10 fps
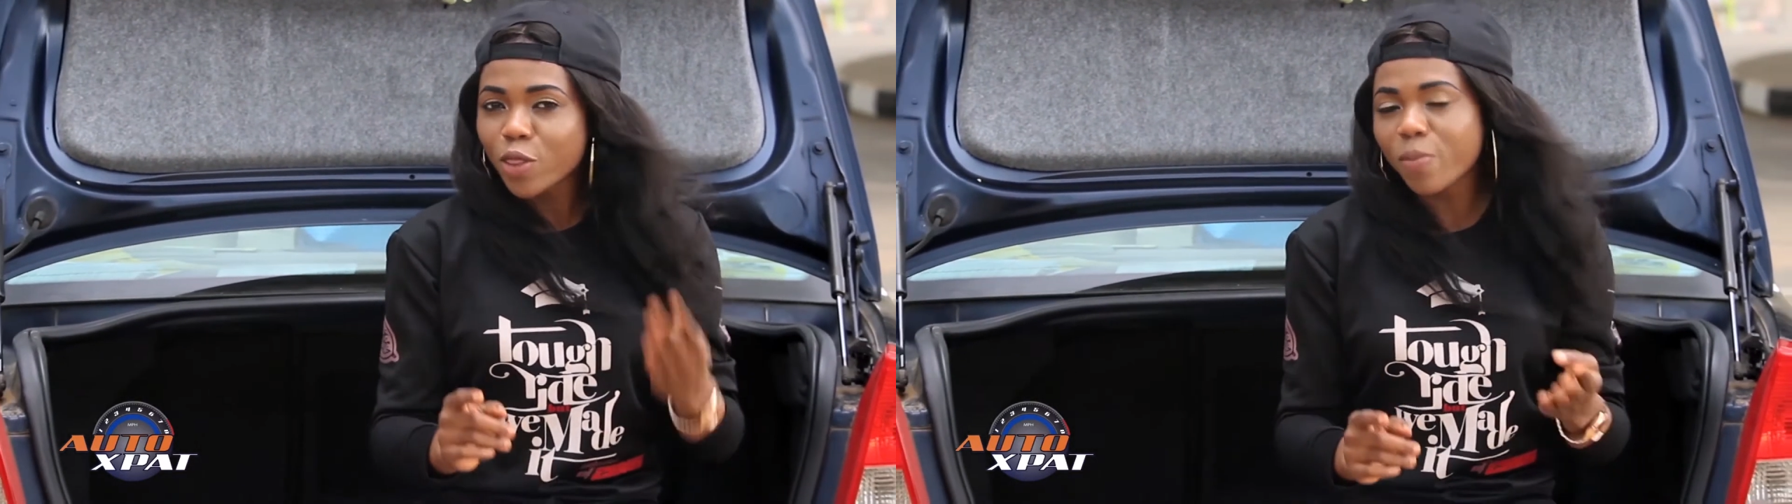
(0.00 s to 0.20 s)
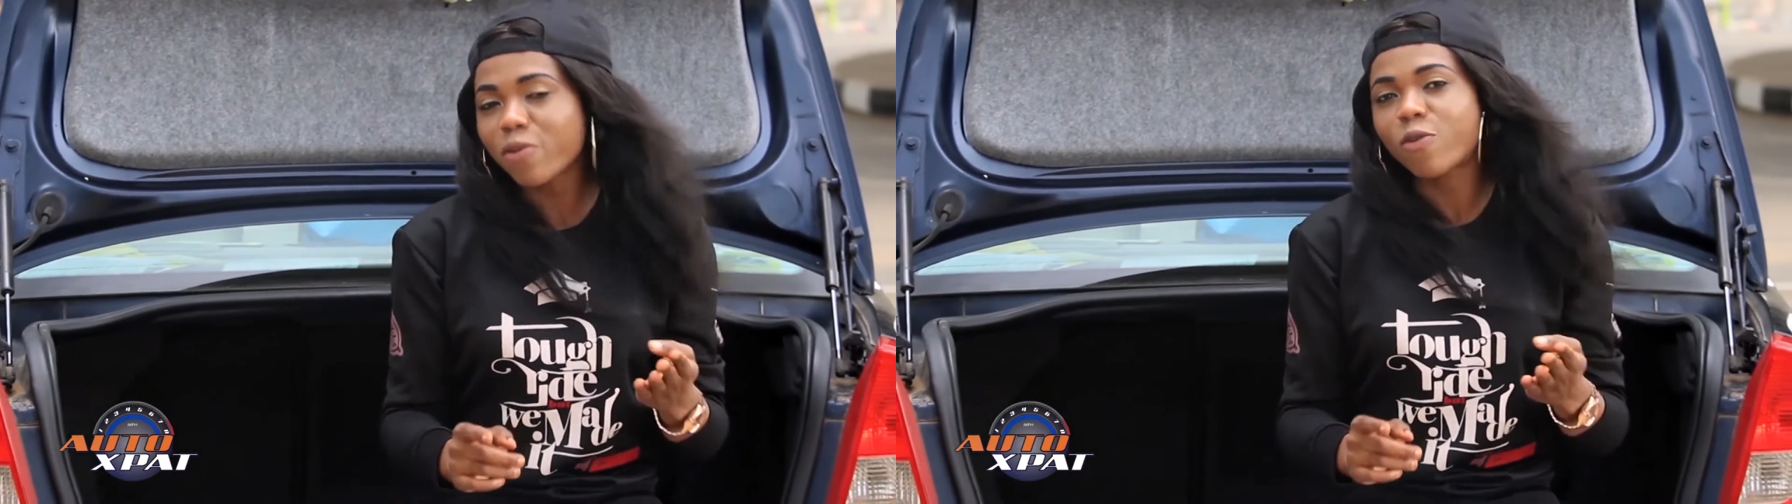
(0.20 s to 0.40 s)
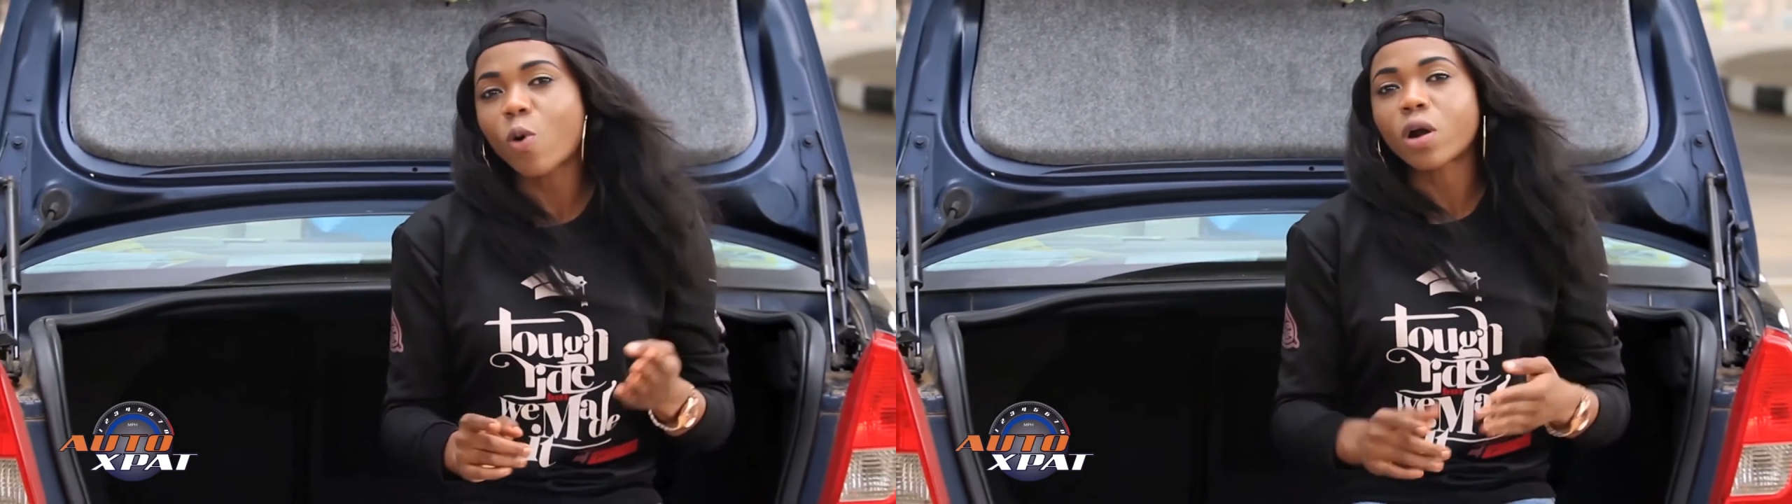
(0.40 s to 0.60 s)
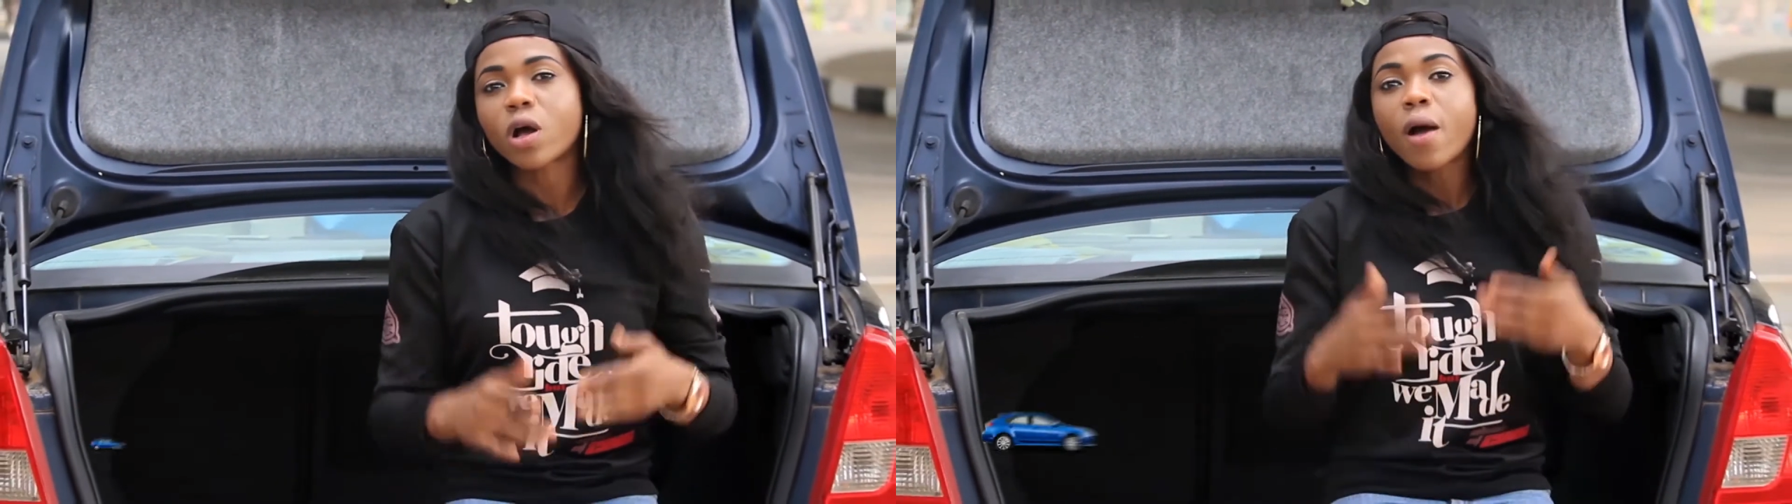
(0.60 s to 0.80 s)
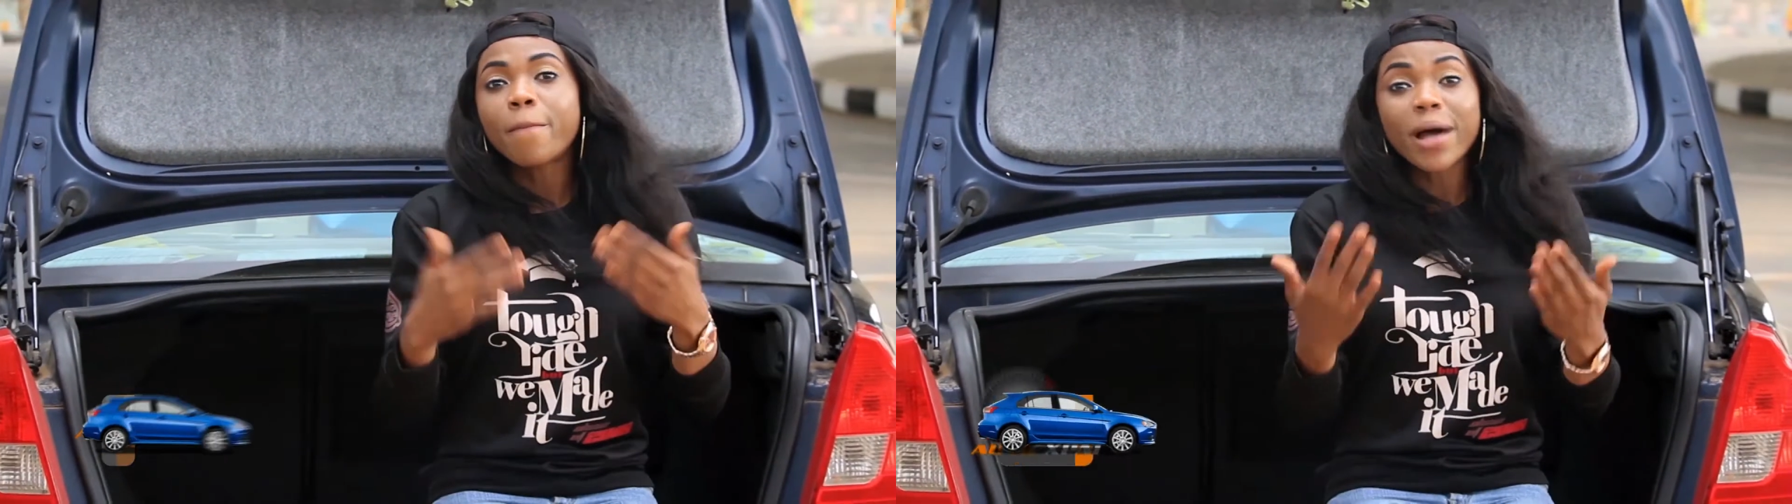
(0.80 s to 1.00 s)
Number
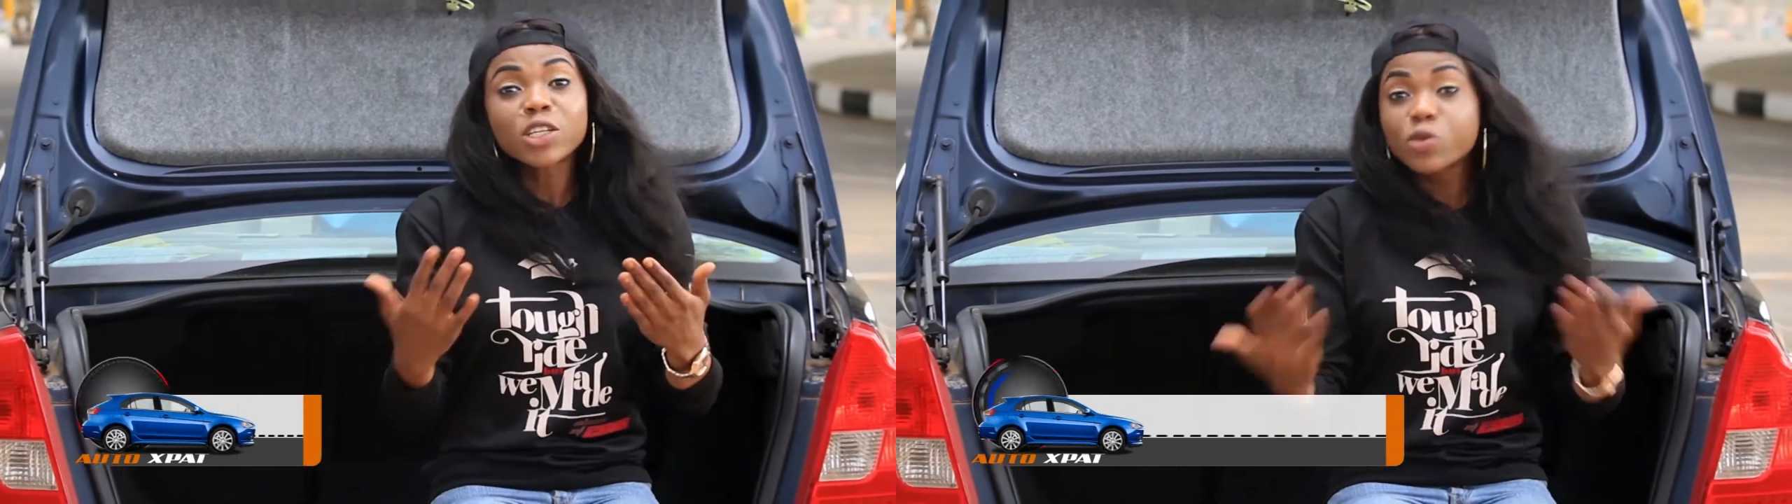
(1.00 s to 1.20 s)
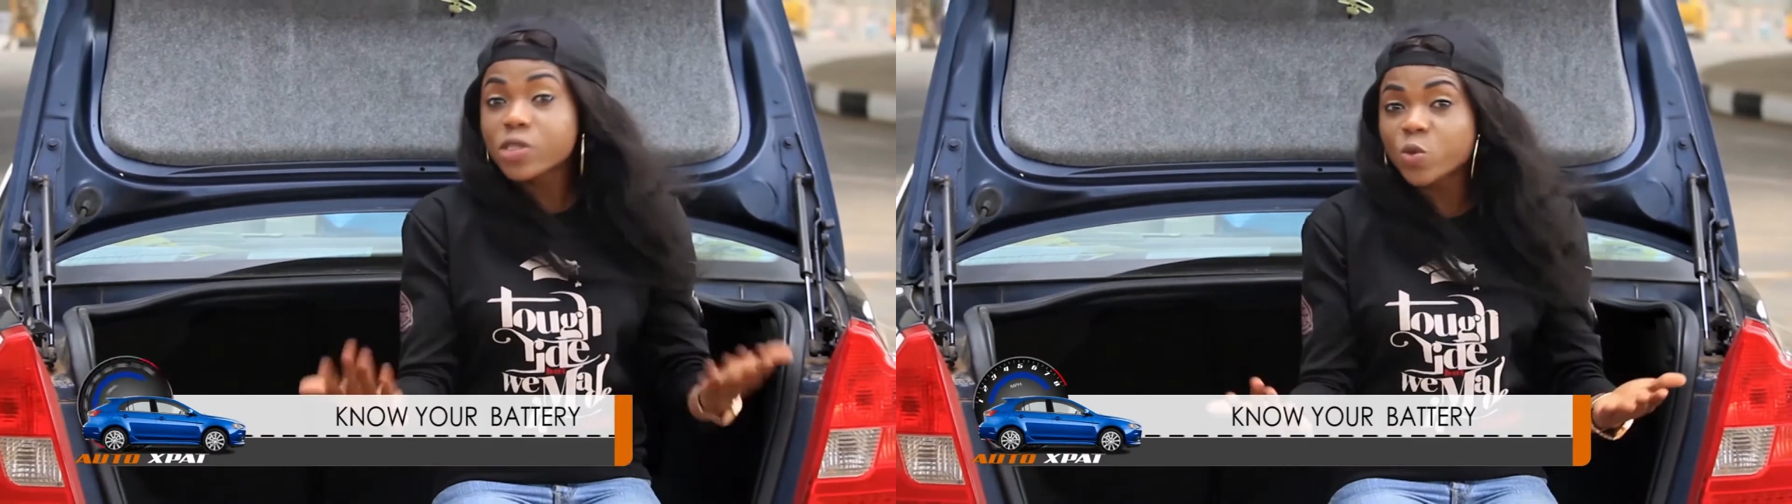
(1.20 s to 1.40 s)
four, battery